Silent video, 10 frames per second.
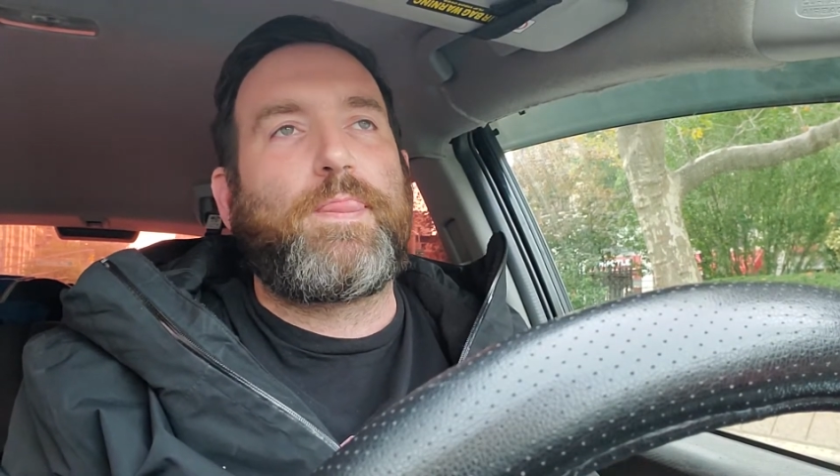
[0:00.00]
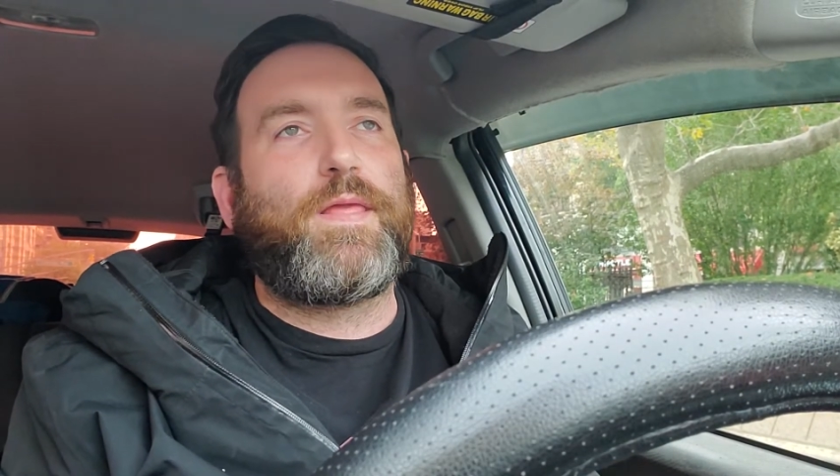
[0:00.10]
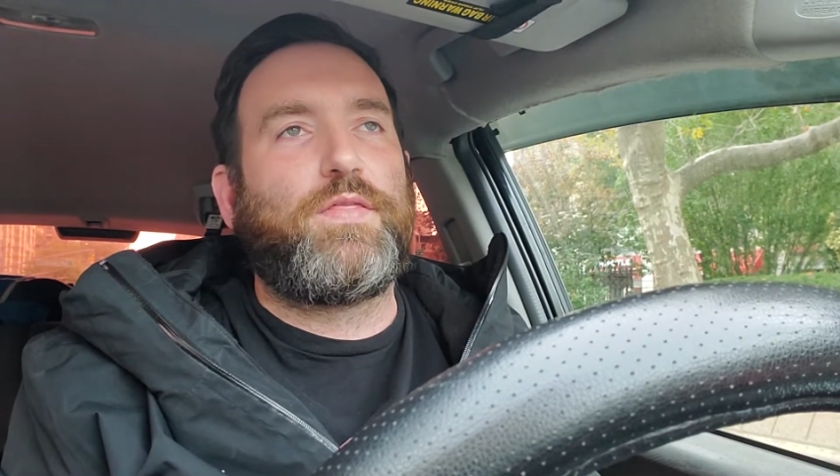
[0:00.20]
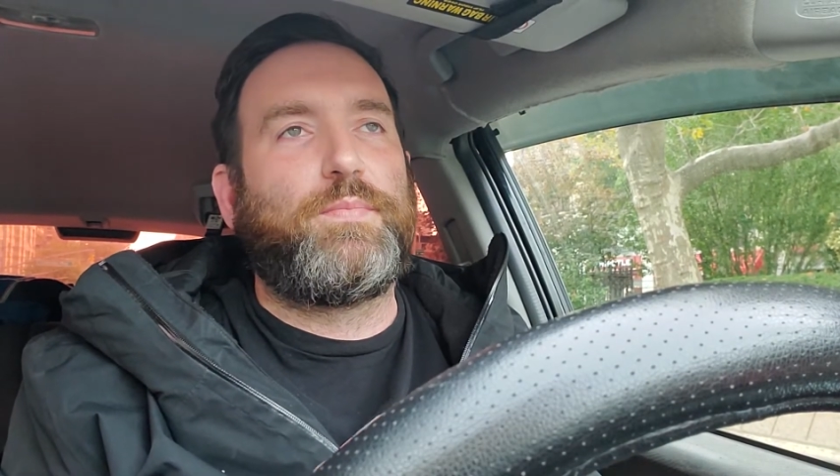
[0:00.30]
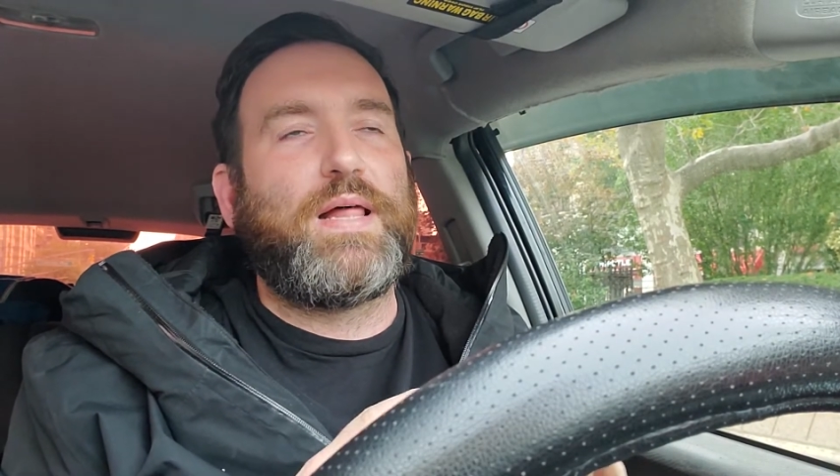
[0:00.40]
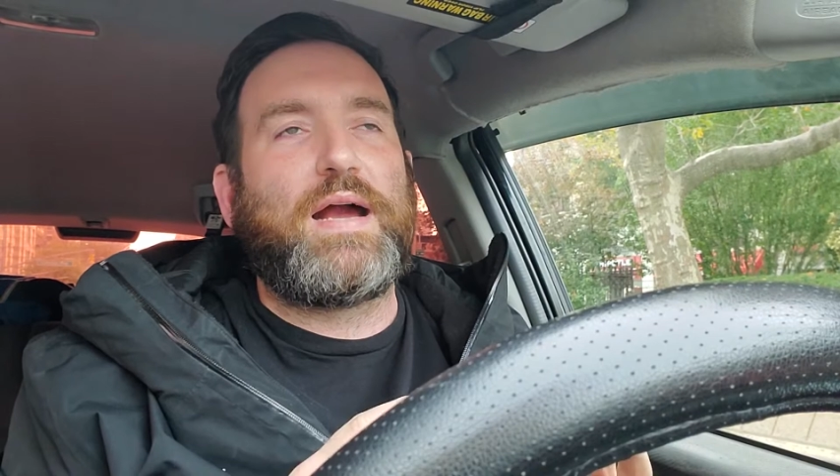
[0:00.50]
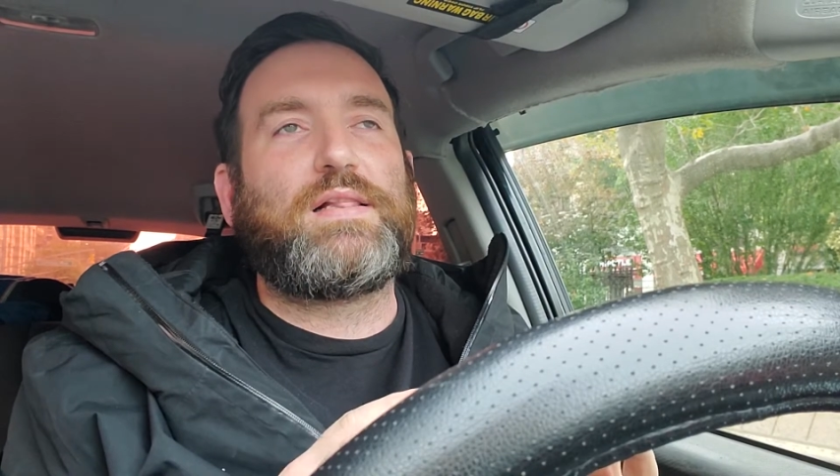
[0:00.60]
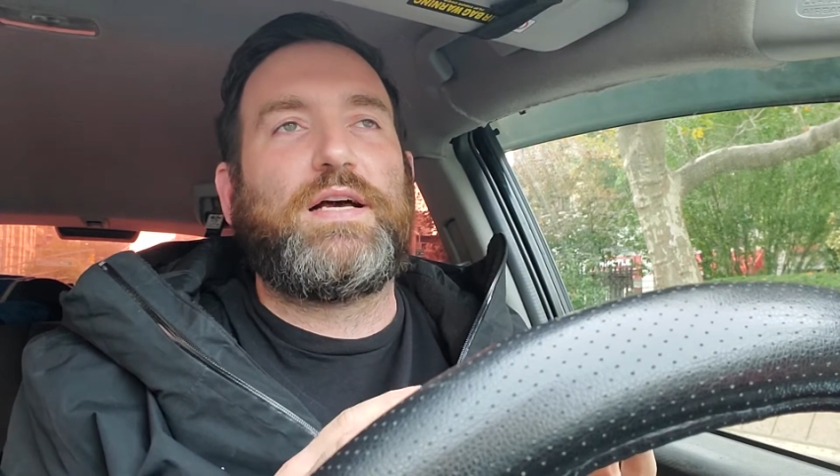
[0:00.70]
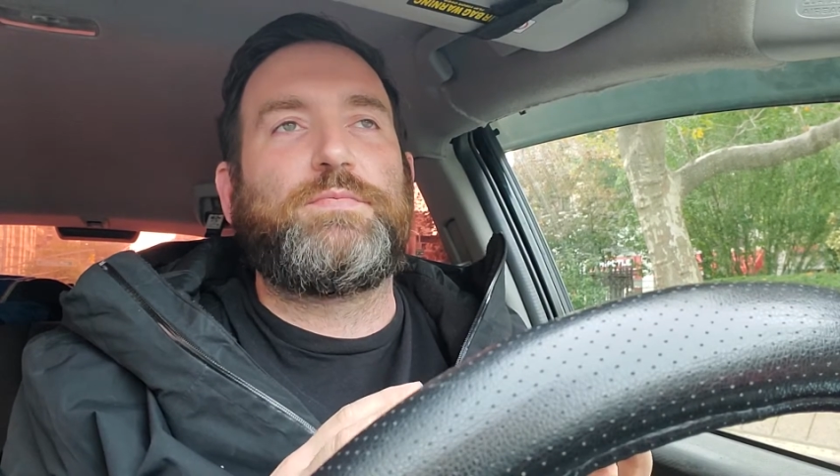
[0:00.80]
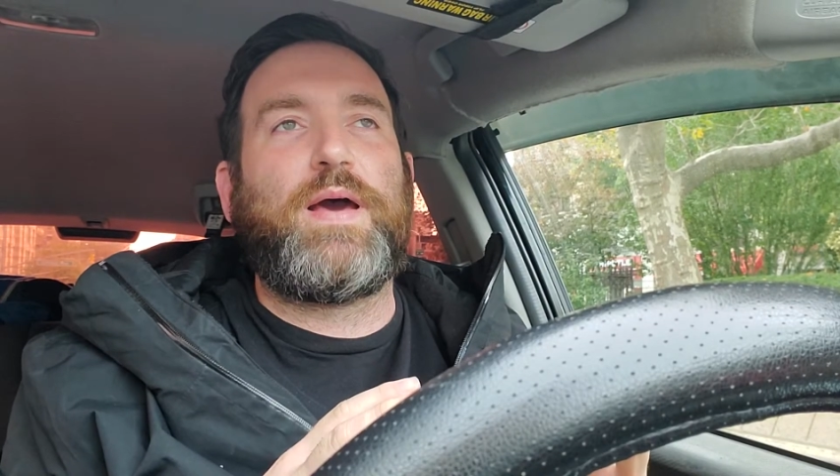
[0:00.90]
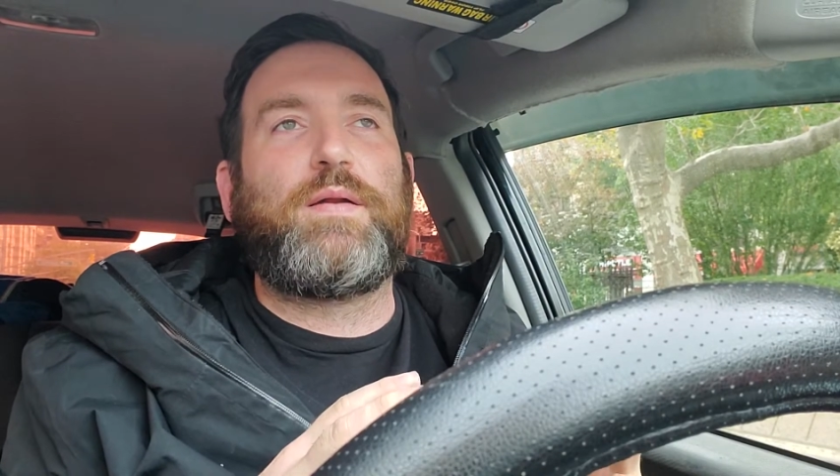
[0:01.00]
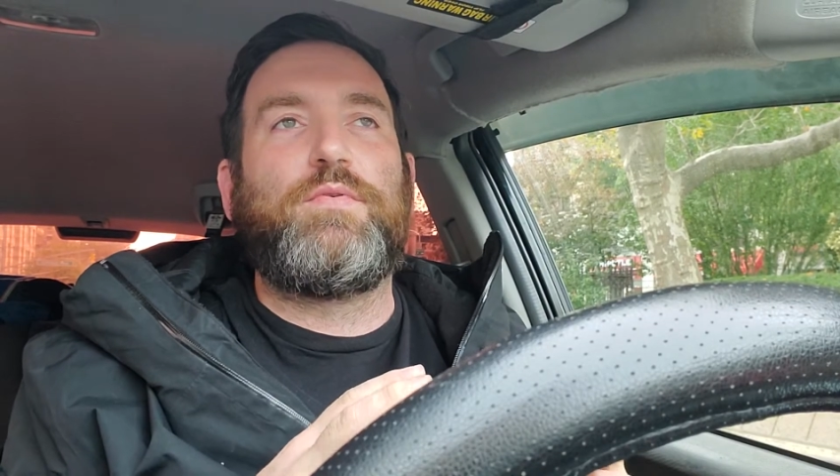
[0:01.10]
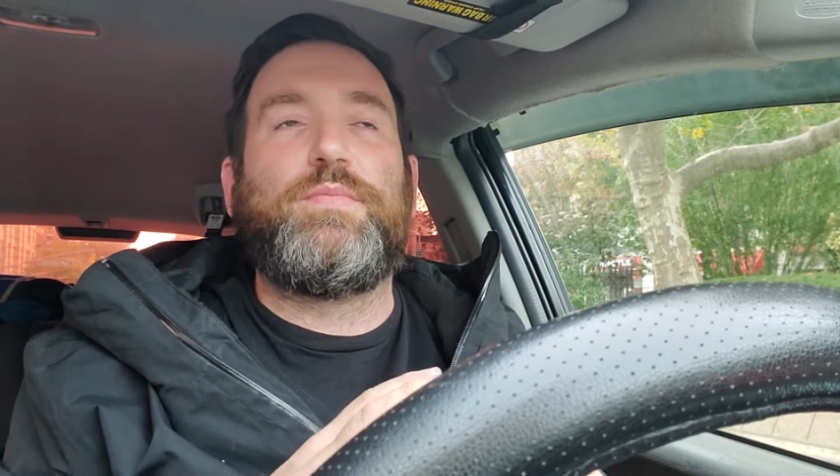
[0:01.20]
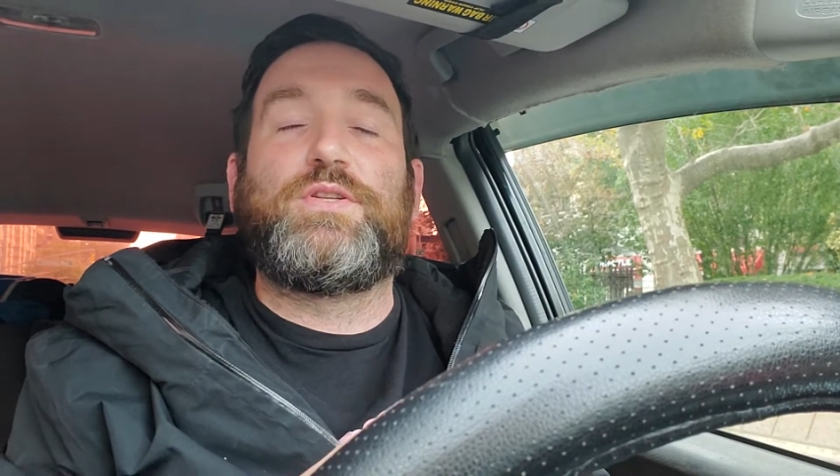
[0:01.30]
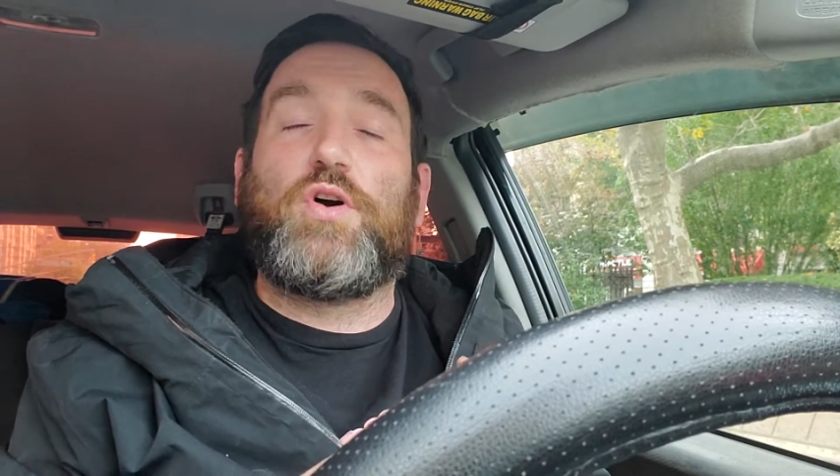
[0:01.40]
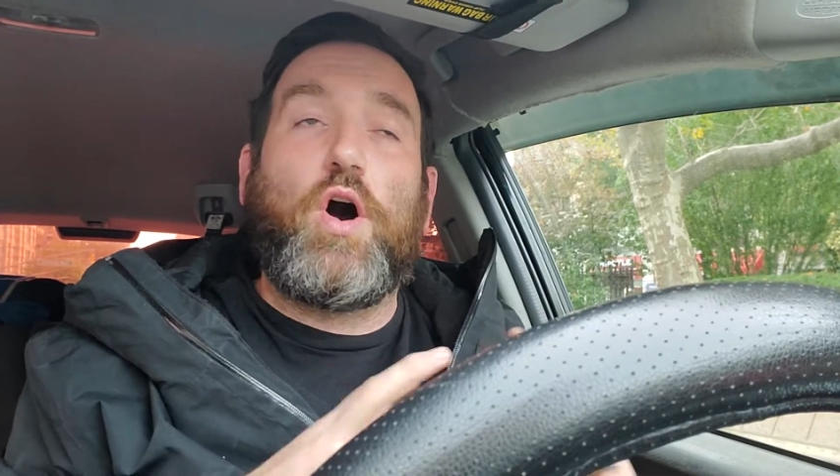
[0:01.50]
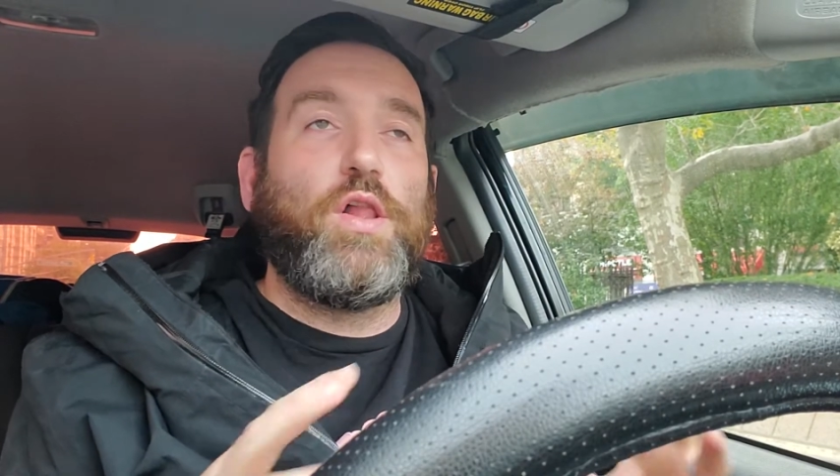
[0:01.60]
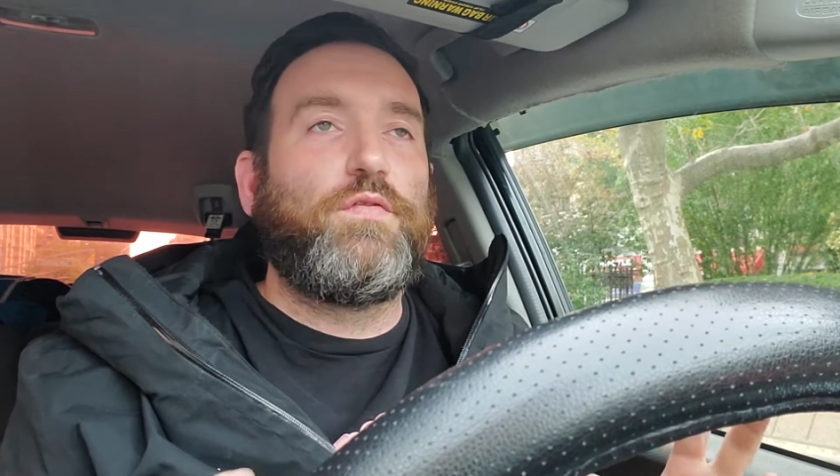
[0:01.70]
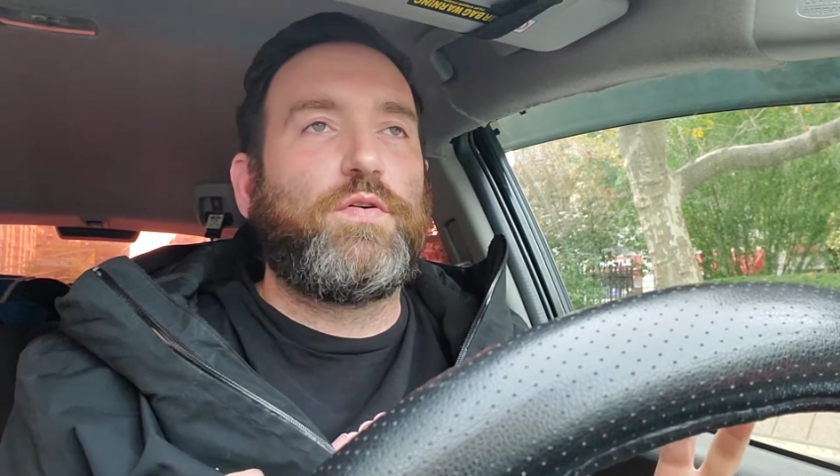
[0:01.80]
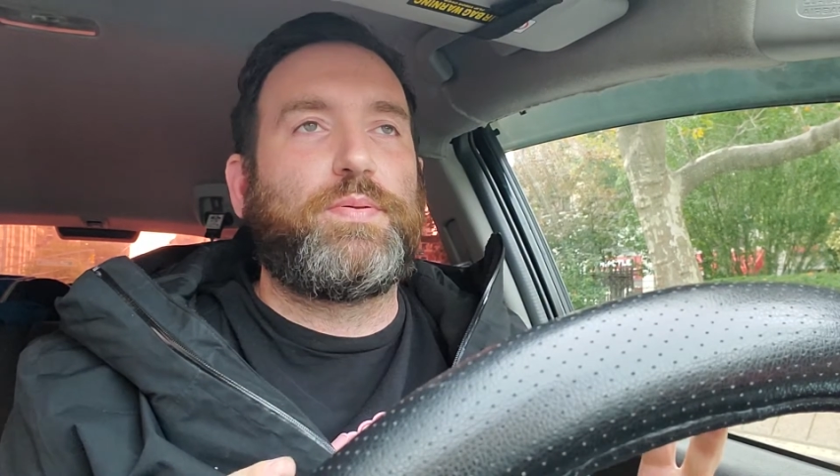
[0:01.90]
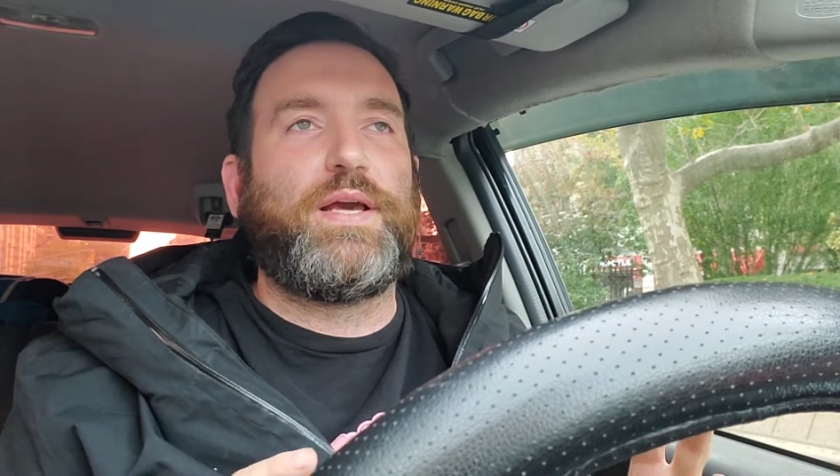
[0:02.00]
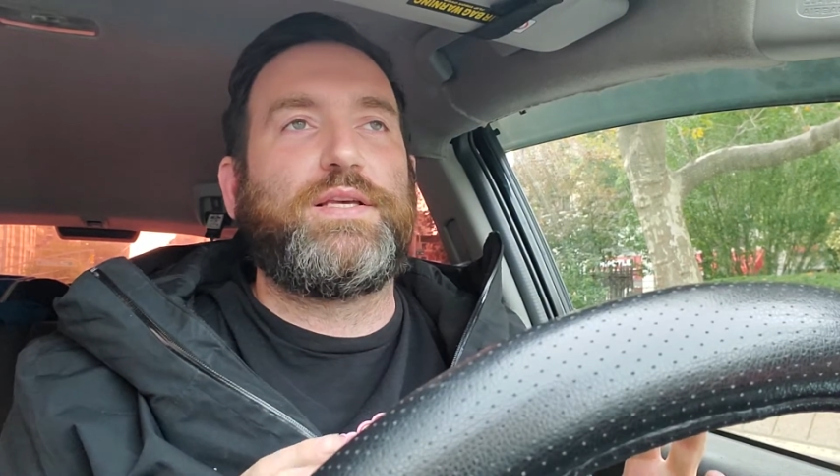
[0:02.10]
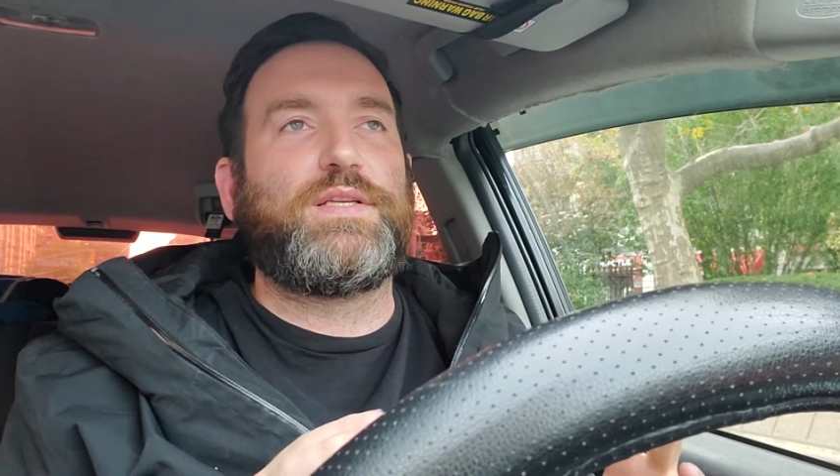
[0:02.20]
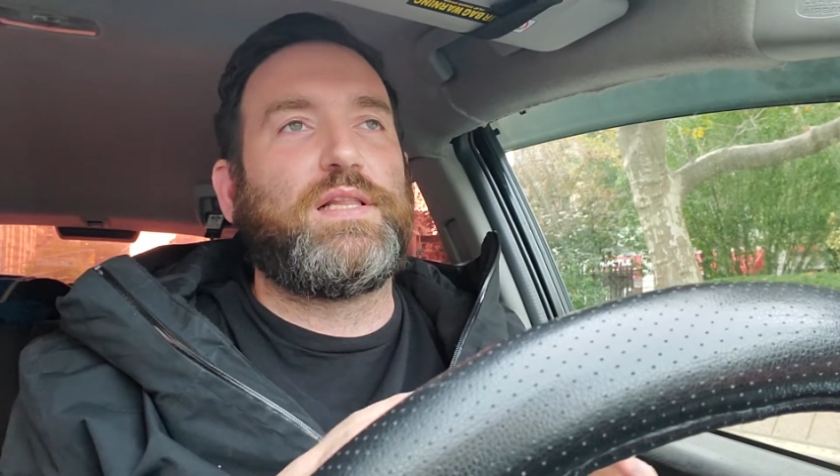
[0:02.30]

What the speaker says: the Black Lives Matter movement is all over the place.